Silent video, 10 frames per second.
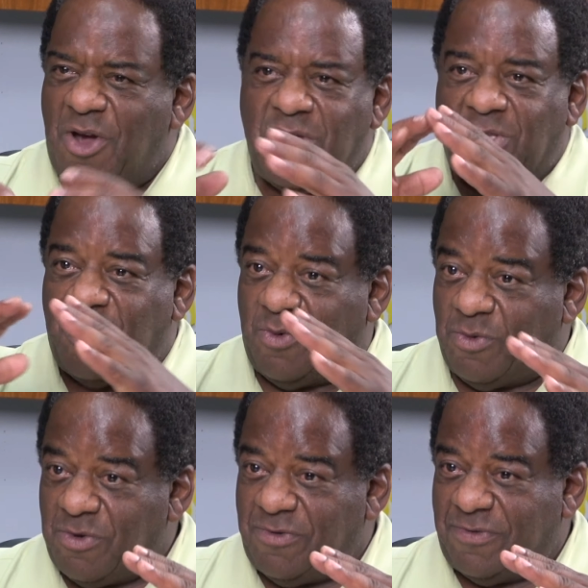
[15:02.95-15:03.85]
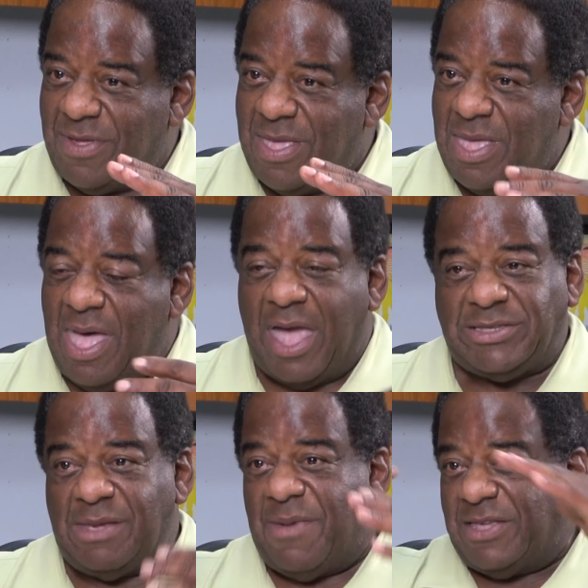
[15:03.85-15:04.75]
Are you the roof? I
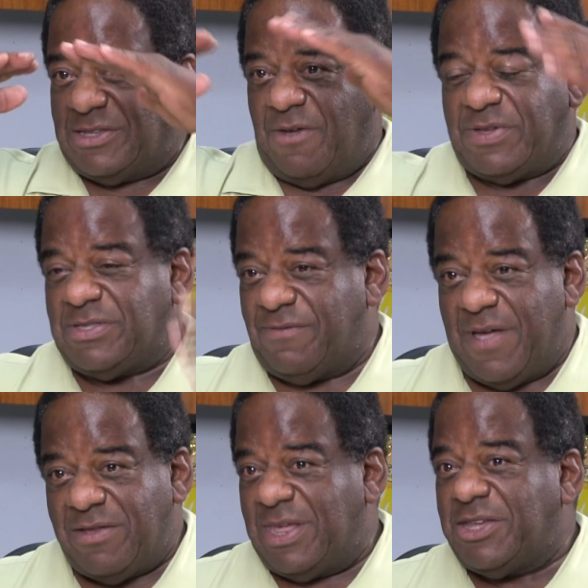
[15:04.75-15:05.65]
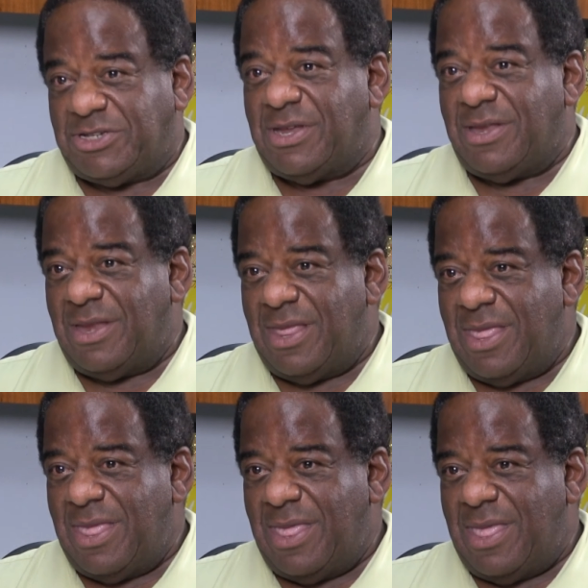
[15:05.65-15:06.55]
see myself as the foundation.
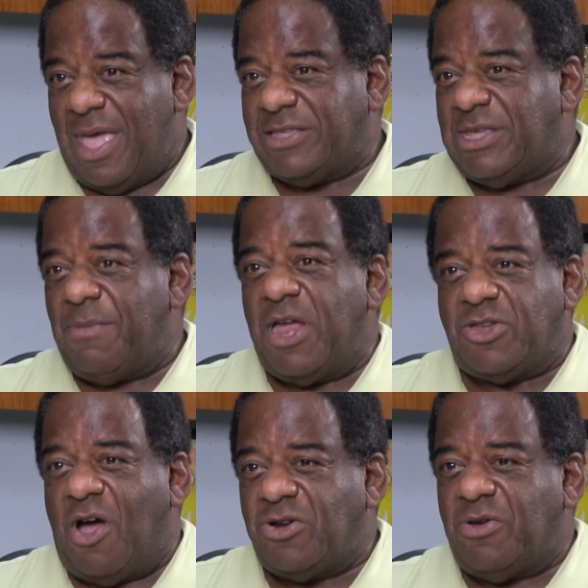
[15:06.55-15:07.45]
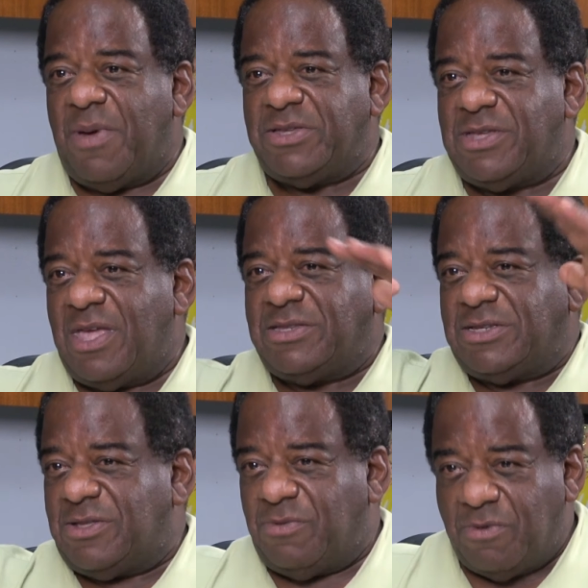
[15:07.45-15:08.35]
I see my daughter and my sons
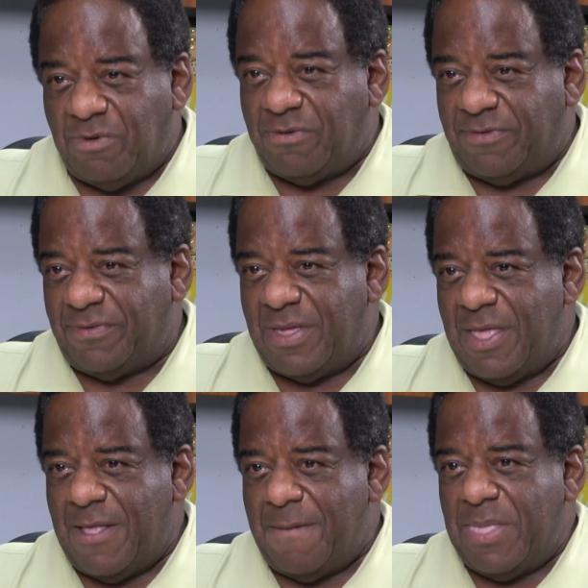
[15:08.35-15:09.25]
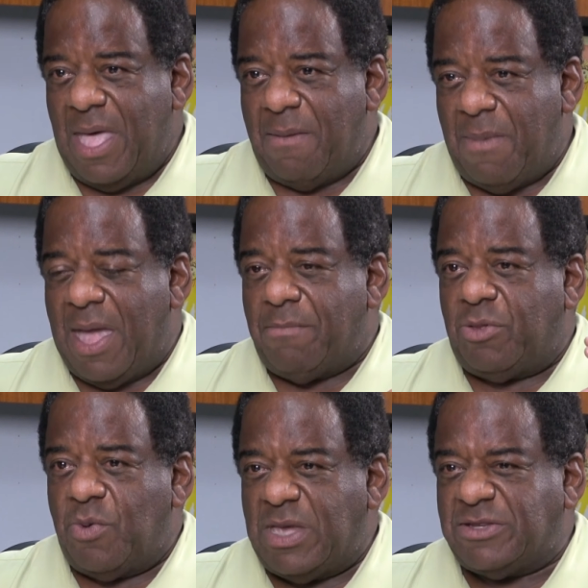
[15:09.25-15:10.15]
as the roof. My
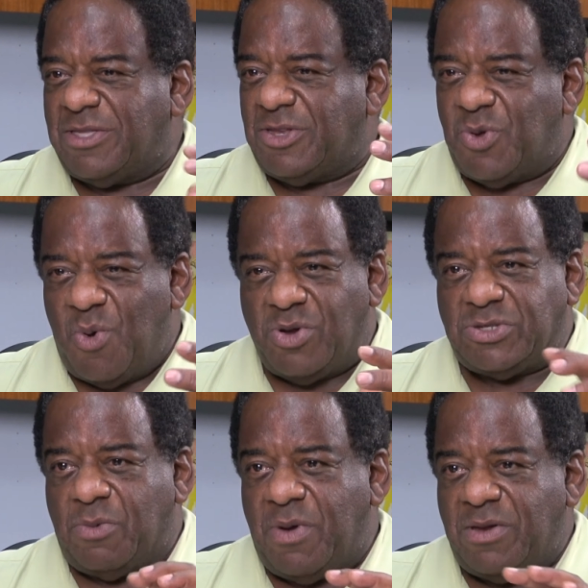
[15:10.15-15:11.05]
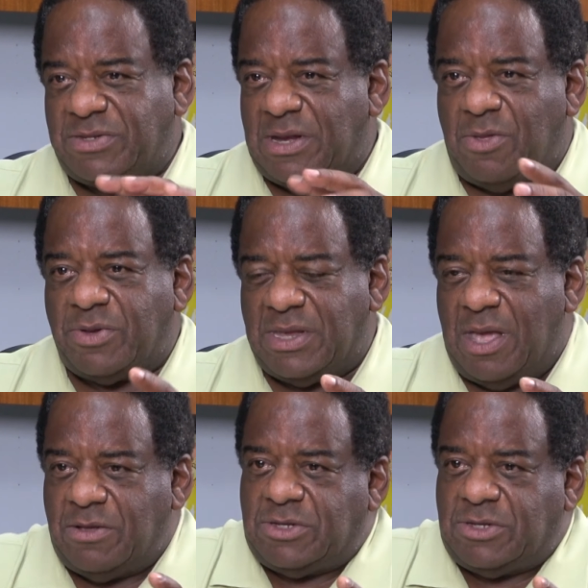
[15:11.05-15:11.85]
employees are the doors, the windows to hold together.